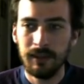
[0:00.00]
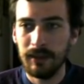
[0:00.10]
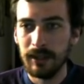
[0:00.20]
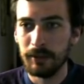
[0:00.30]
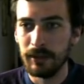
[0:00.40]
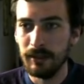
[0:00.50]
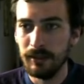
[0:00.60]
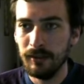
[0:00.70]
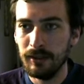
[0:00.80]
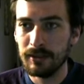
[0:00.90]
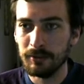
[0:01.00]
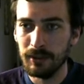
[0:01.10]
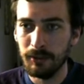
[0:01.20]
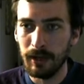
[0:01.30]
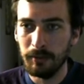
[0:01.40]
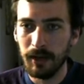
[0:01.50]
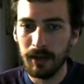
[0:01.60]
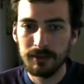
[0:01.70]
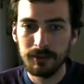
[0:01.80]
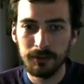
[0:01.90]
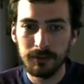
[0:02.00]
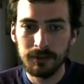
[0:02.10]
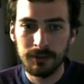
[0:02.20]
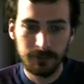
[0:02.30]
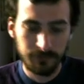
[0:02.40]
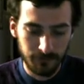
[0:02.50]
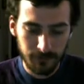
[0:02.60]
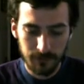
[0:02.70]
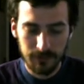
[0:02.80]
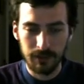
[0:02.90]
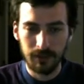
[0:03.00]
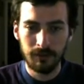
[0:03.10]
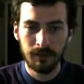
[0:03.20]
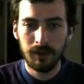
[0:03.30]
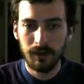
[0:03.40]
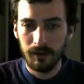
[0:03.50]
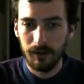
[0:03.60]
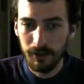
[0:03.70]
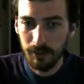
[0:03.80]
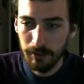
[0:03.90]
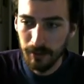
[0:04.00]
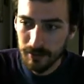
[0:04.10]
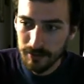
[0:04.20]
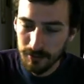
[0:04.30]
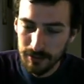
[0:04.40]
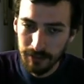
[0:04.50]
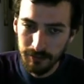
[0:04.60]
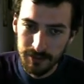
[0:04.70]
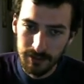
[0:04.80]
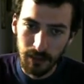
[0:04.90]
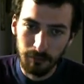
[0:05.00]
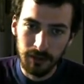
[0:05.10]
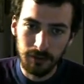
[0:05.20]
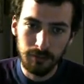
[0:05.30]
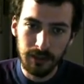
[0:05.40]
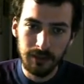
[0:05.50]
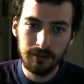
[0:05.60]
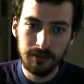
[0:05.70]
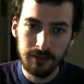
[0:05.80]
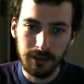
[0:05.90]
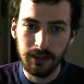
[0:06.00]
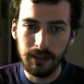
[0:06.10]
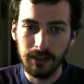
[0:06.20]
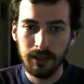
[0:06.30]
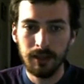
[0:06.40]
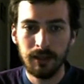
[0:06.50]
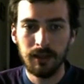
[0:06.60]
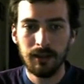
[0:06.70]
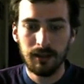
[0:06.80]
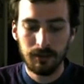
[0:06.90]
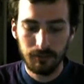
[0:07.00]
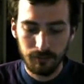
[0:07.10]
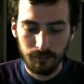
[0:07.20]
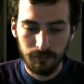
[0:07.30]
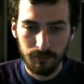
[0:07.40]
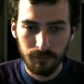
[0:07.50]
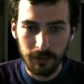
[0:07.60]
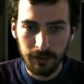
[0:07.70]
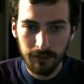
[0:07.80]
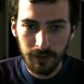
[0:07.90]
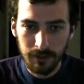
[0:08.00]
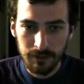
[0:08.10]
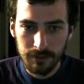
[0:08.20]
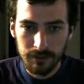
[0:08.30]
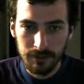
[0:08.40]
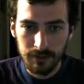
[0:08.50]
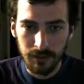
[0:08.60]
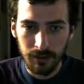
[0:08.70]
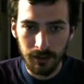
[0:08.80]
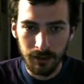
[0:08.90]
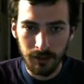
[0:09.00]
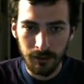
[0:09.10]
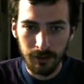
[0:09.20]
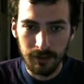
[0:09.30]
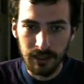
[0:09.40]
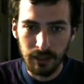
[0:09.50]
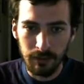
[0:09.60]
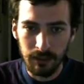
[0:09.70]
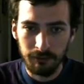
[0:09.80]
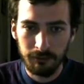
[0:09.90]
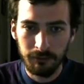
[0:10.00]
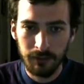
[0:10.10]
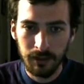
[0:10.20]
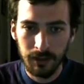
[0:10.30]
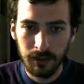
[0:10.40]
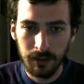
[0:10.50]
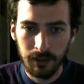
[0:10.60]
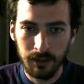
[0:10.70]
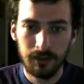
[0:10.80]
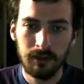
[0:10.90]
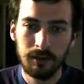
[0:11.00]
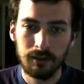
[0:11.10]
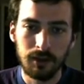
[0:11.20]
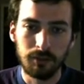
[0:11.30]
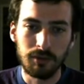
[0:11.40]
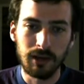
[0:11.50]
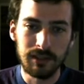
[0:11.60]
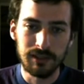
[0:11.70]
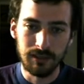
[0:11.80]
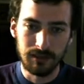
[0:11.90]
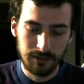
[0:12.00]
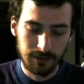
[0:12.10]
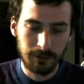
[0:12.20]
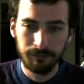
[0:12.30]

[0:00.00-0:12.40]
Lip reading: And we're going to do this with the whitebox tools. So all the whitebox tools have this WBT prefix, so it's going to be fill depressions.